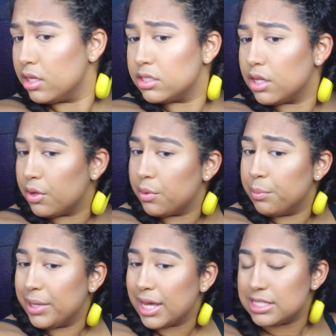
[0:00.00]
So
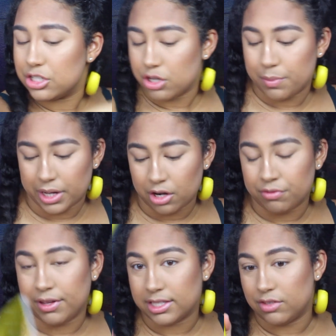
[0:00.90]
because these are bigger
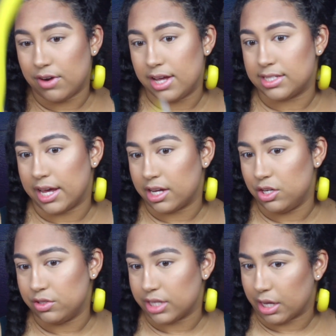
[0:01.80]
flexi rods, I
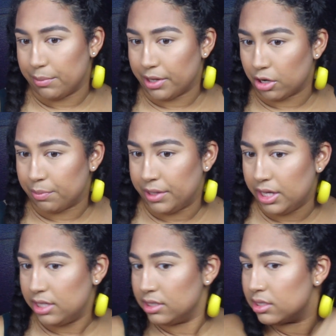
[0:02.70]
can use like a bigger
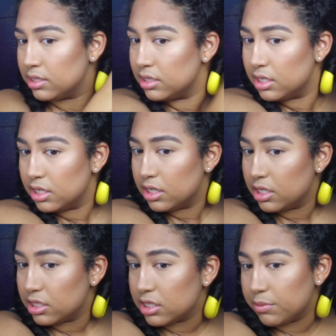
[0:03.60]
piece.
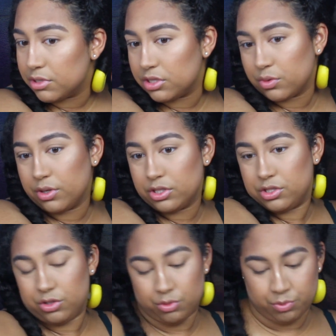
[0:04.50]
So I'm just going
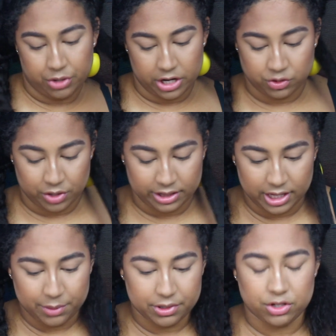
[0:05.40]
to brush. I
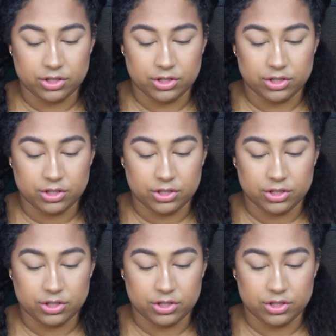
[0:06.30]
think I'm